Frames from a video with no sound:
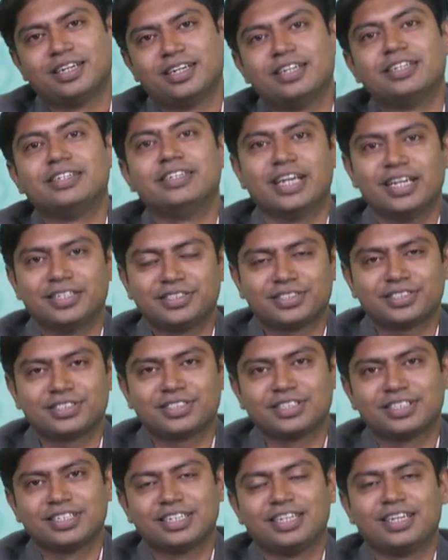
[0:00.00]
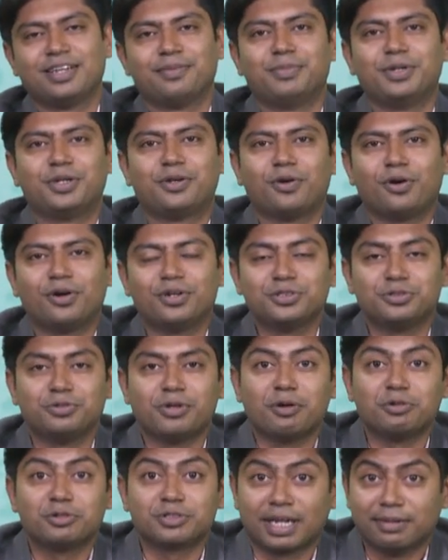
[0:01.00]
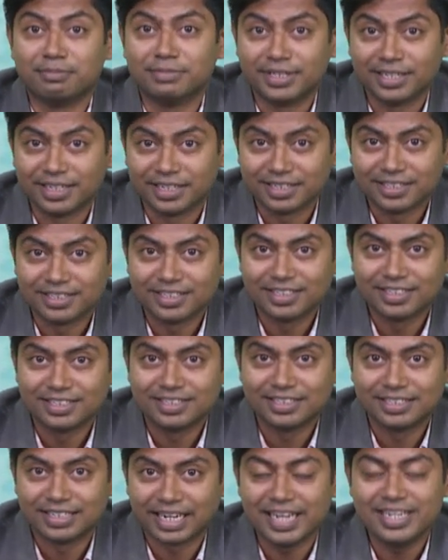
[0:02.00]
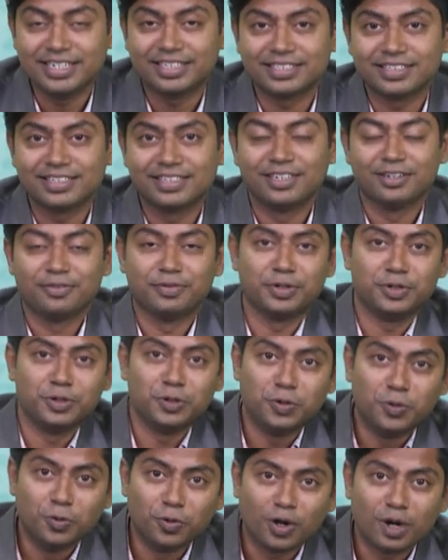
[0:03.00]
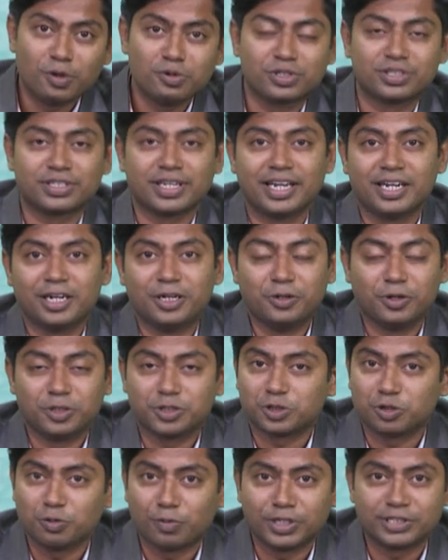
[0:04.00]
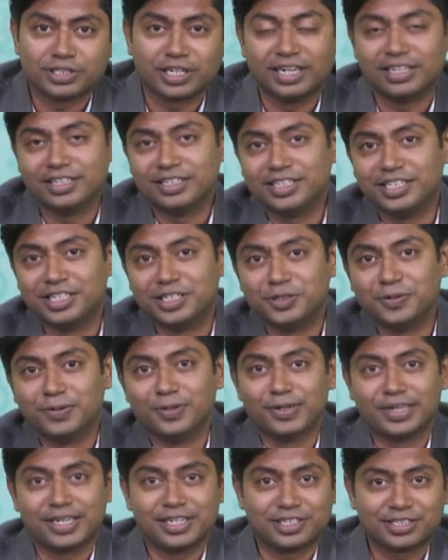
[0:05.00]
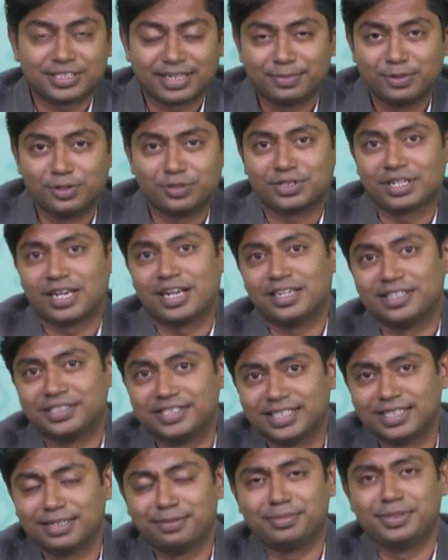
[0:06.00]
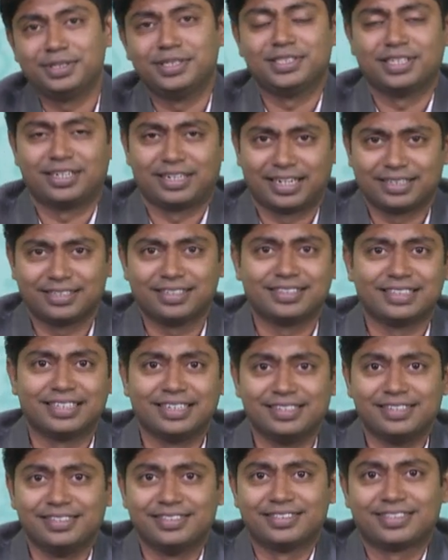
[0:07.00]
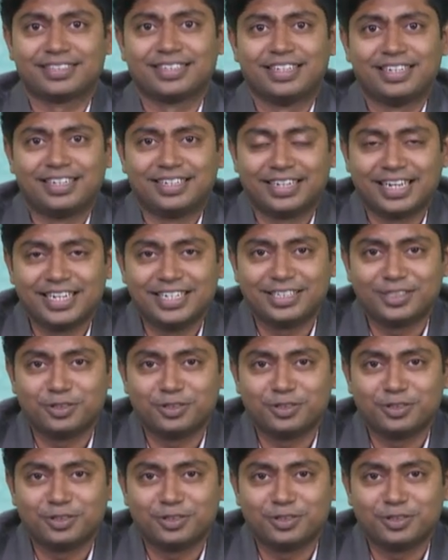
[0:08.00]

Yes, because you have something, right? When you go outside, you are so much hungry. You look at samosa, jalebis and other things, right?